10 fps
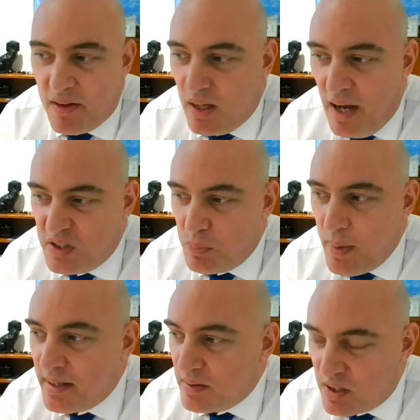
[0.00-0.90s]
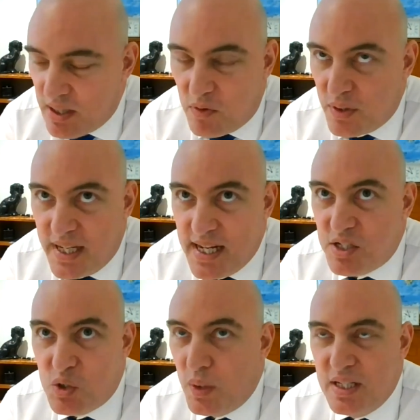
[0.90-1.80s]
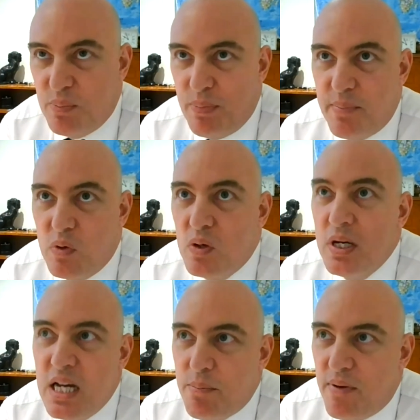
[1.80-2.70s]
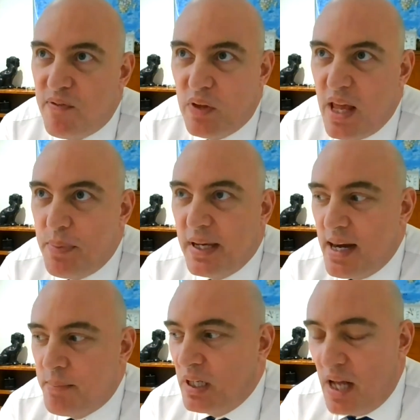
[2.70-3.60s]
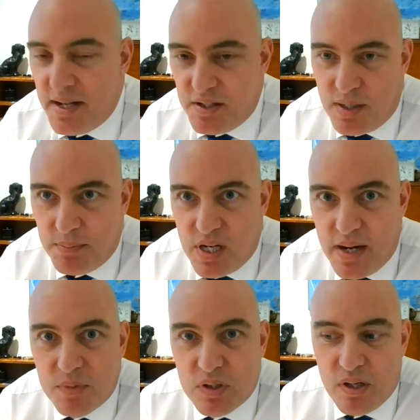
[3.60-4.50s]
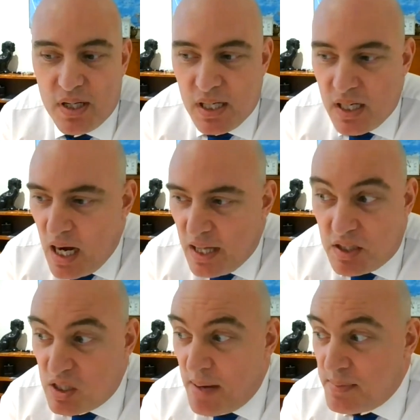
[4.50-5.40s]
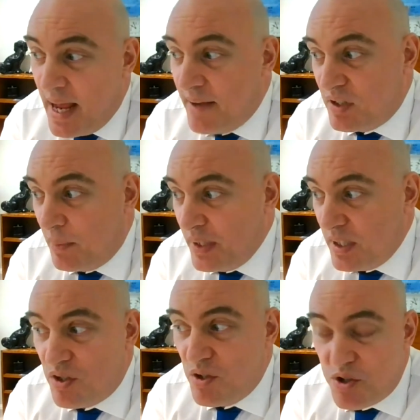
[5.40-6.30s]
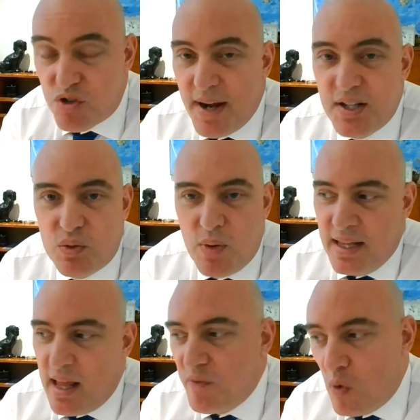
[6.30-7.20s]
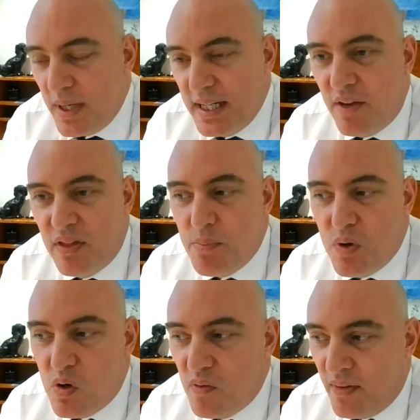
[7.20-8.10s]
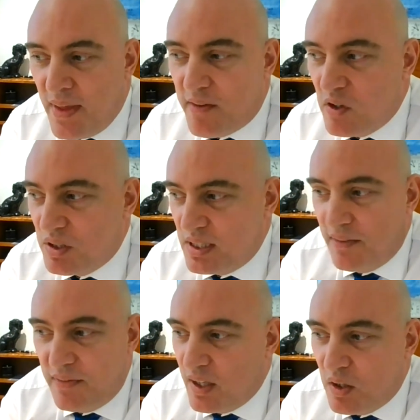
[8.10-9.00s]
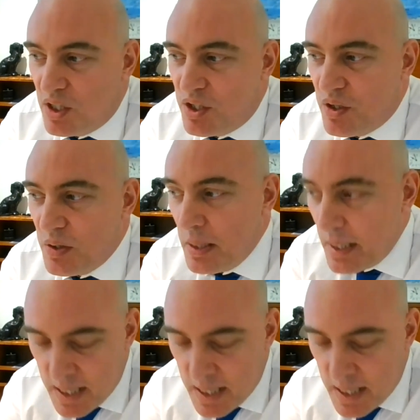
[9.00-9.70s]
I've spent several years talking to people before they become clients sometimes. Other times they have something to do straight away and they've already done the move and they've got stuff they've got to do.